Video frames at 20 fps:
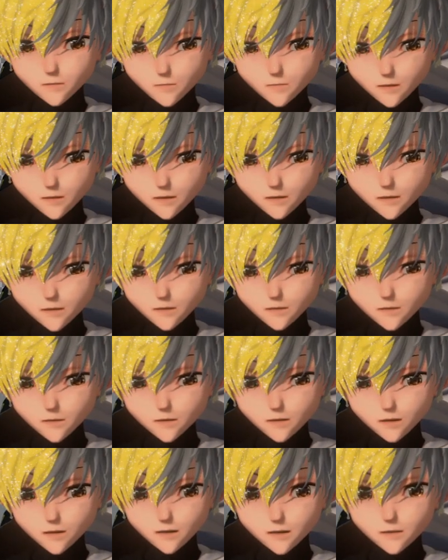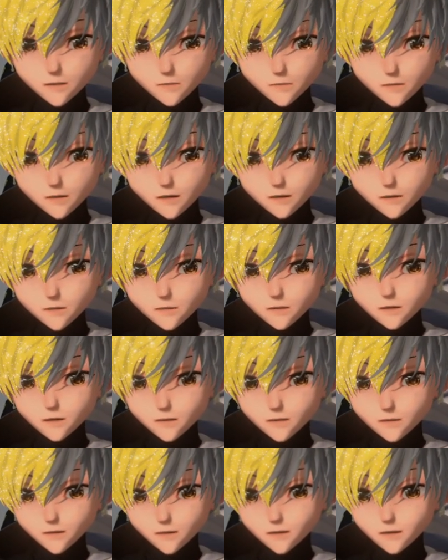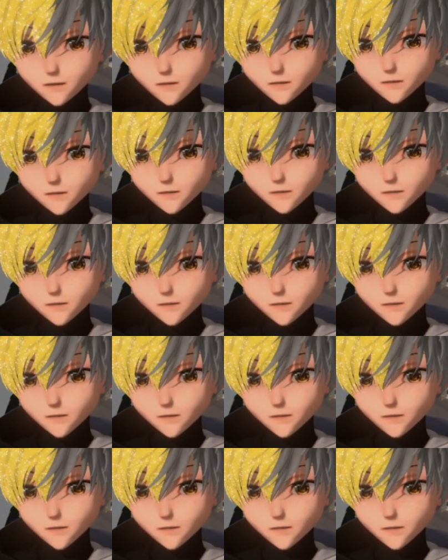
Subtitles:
right here. Check it out, check it out. Settings,